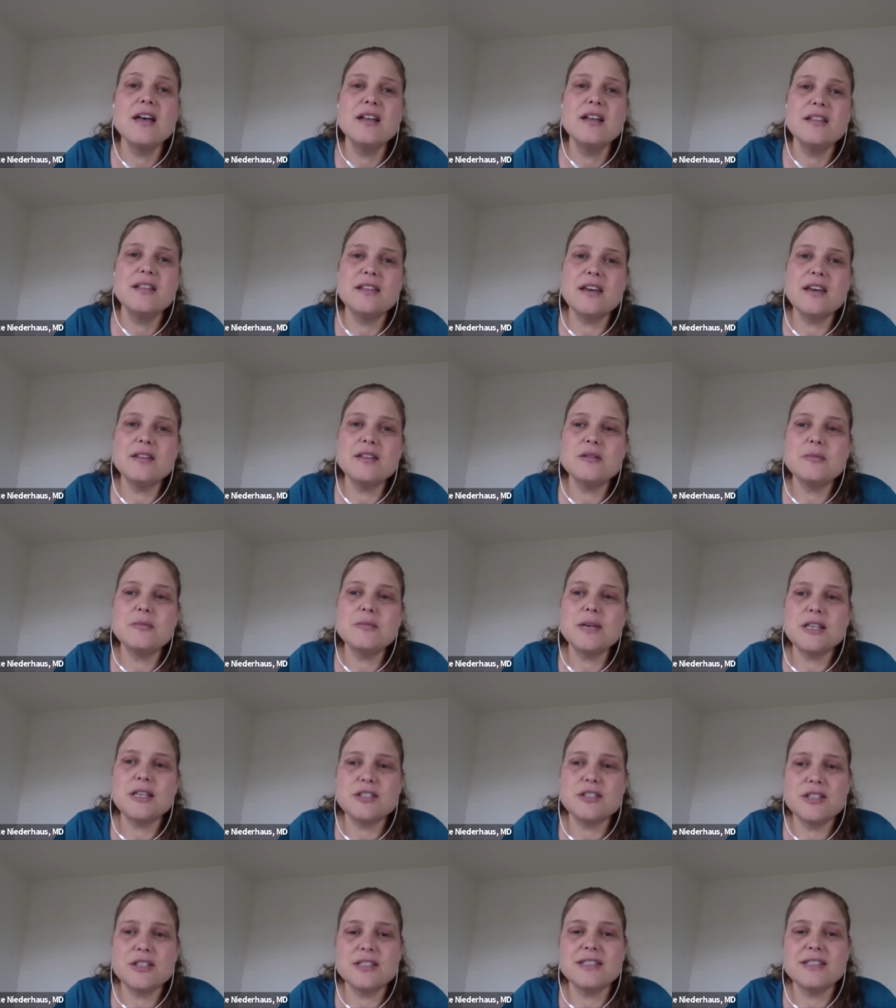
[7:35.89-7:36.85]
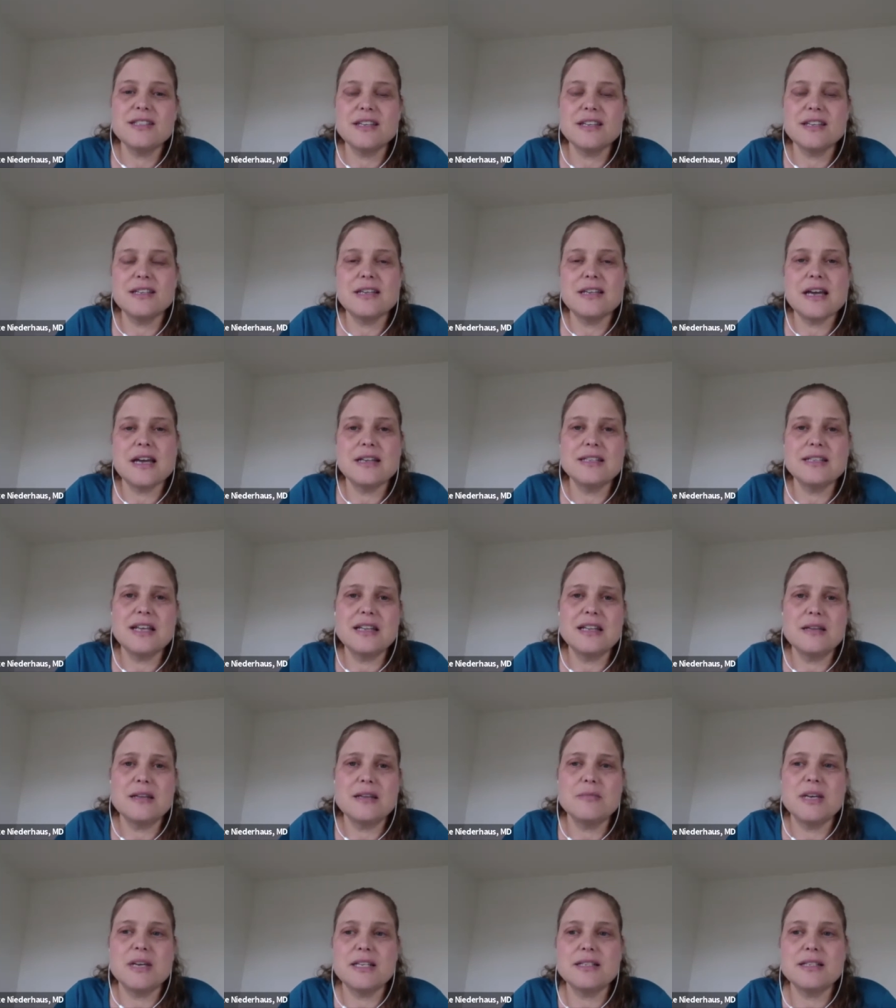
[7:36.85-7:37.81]
The other patients that uh,
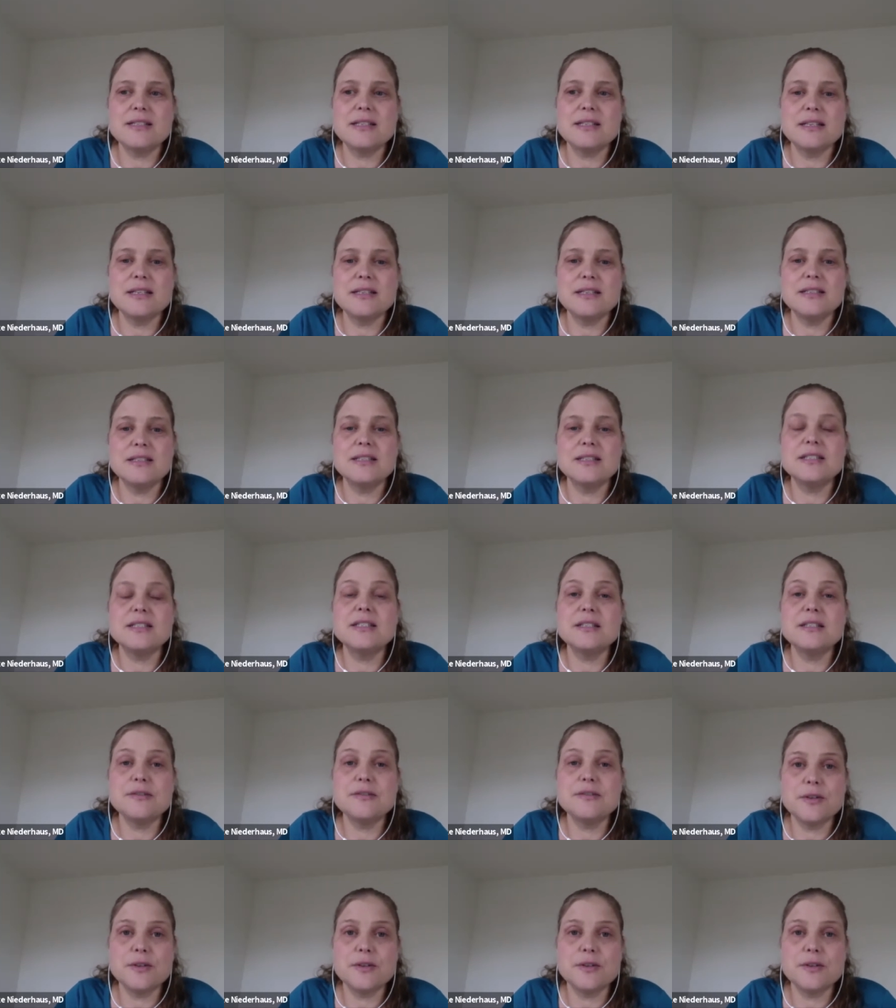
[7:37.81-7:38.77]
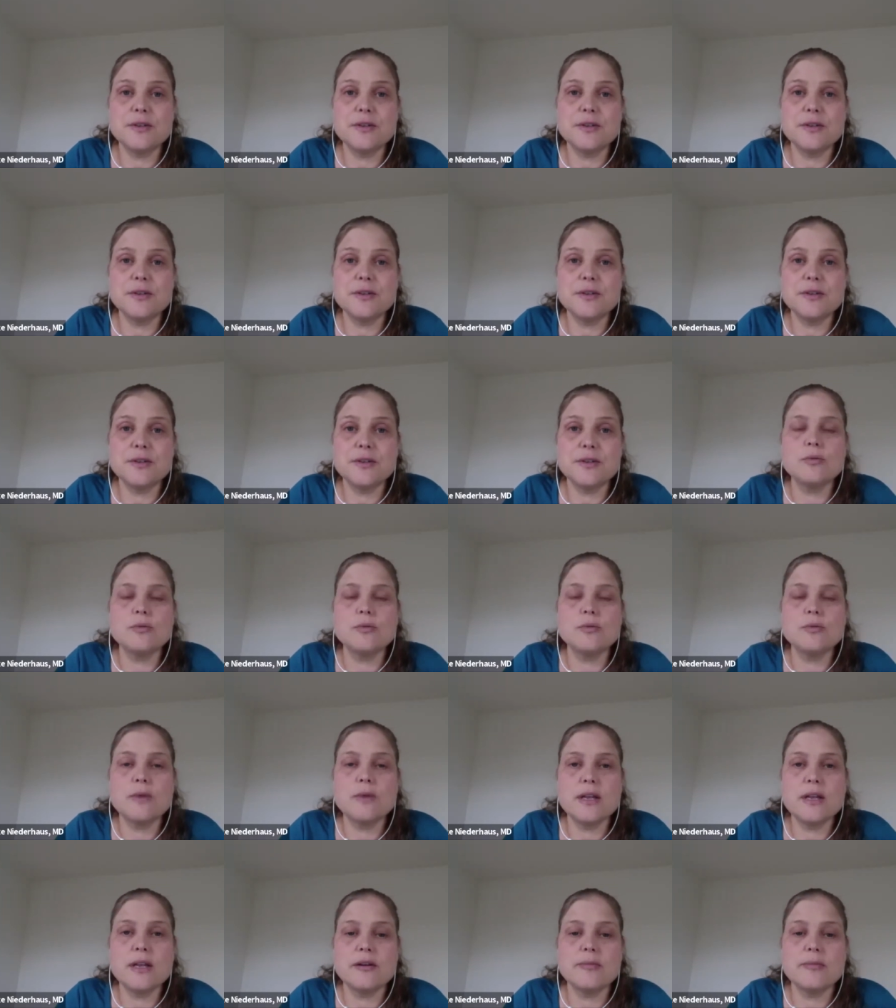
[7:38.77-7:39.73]
telemedicine is difficult to do
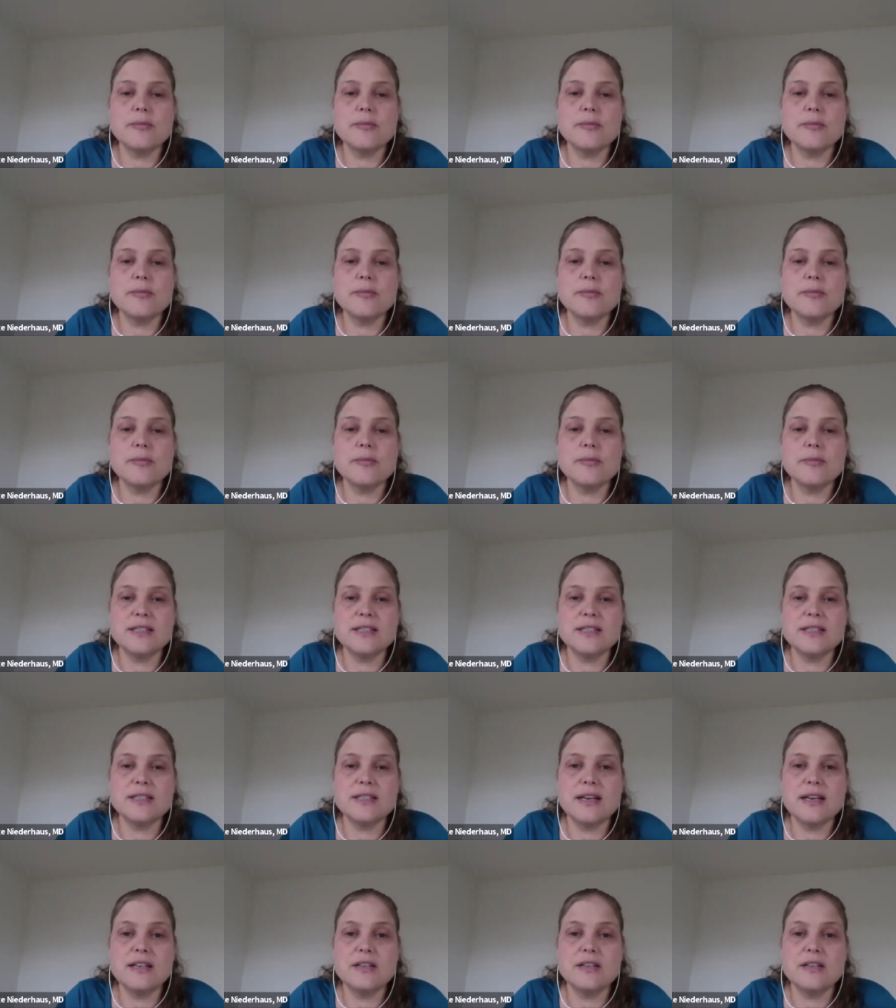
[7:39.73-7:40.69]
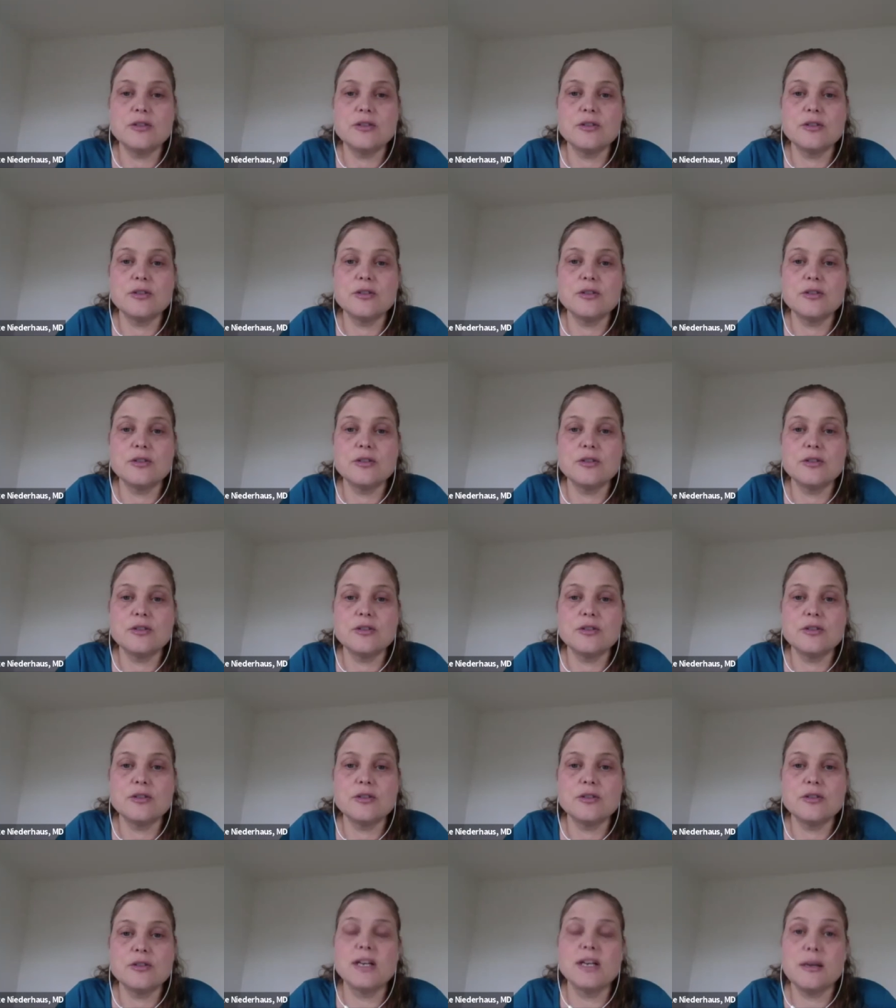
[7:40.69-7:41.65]
with are patients that either speak
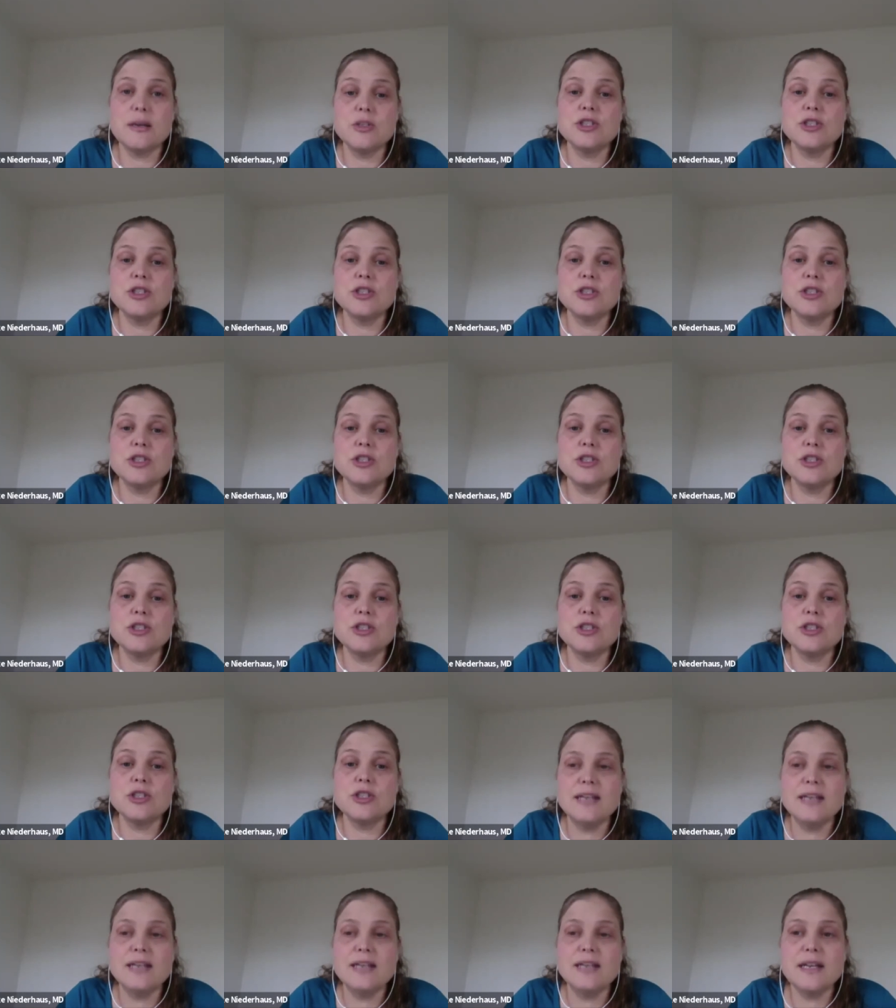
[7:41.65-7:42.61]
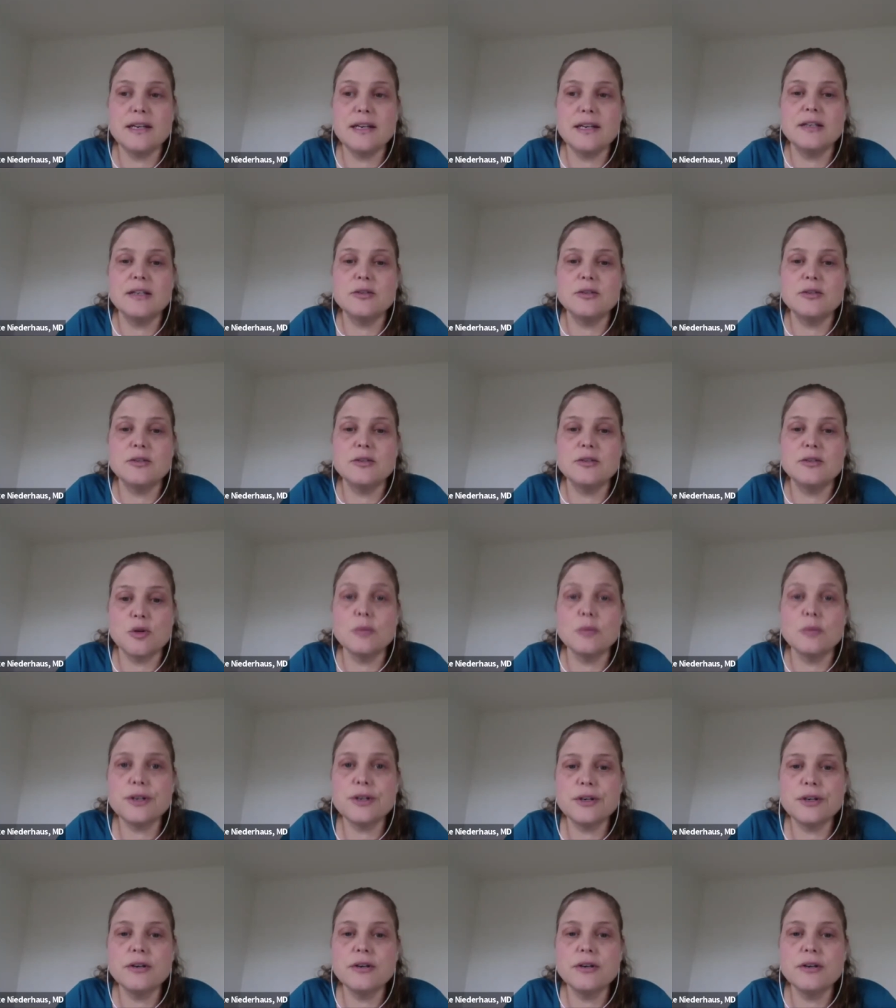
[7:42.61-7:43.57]
foreign languages only and need an
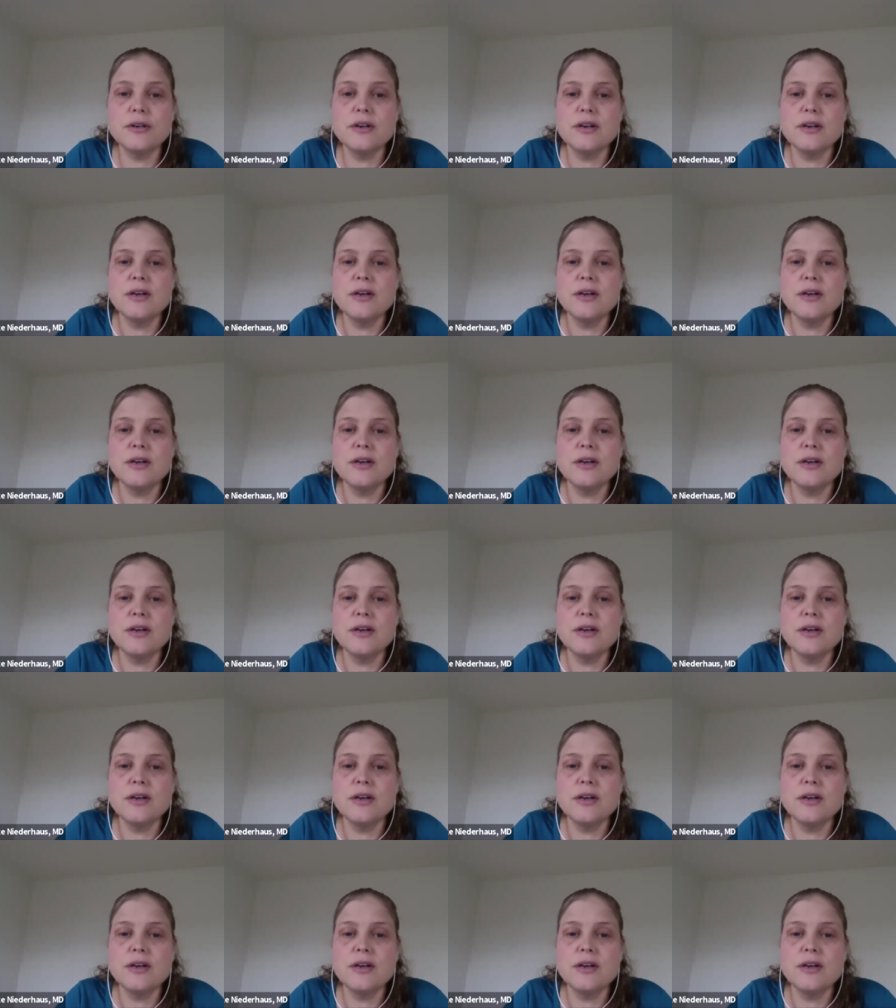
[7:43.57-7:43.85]
interpreter.